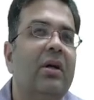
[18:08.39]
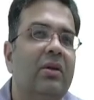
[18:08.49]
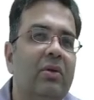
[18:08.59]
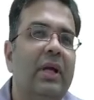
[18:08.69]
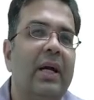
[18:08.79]

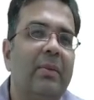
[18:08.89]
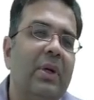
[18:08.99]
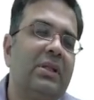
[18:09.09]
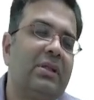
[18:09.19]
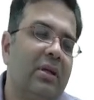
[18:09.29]
So that
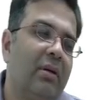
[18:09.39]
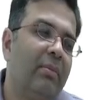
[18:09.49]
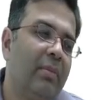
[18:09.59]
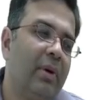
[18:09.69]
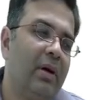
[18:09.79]
much uh,
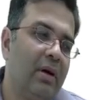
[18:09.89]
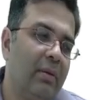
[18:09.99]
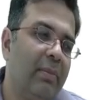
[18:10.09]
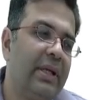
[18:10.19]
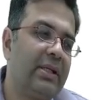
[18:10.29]
uh,
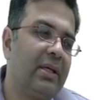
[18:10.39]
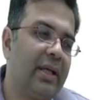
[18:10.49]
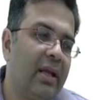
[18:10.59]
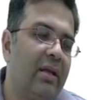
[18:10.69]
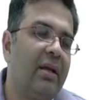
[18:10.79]
patient,
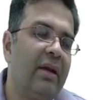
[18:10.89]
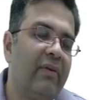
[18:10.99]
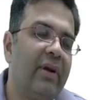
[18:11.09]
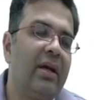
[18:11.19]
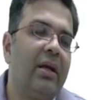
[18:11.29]
there is
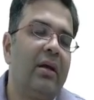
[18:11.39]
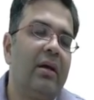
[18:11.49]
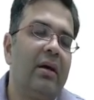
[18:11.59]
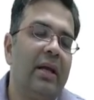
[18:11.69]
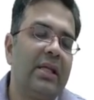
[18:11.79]
definitely
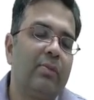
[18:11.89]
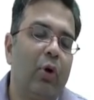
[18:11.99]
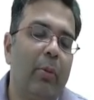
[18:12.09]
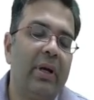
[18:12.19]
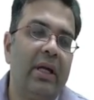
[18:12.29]
less
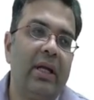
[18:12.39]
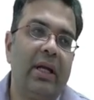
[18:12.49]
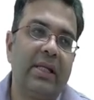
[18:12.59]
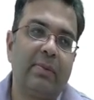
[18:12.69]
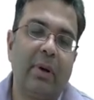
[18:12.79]
morbidity,
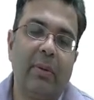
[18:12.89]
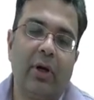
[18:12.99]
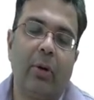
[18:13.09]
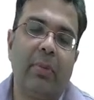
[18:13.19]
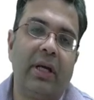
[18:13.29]
less pulmonary
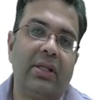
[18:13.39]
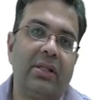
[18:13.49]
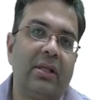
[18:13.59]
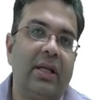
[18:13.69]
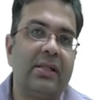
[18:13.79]

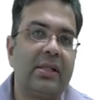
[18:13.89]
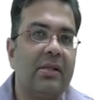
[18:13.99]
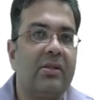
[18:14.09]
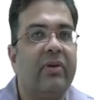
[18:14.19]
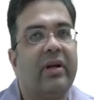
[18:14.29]
complications, less
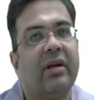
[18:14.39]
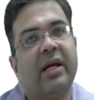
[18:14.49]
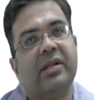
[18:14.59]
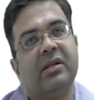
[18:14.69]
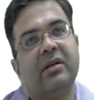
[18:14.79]
chance of rectal
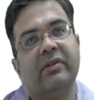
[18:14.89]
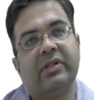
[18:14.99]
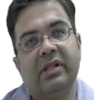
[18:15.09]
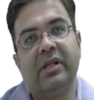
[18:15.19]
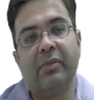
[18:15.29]
laryngeal nerve
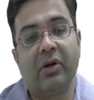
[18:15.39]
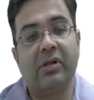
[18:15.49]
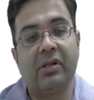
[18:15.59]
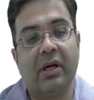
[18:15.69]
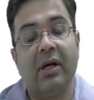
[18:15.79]
injuries because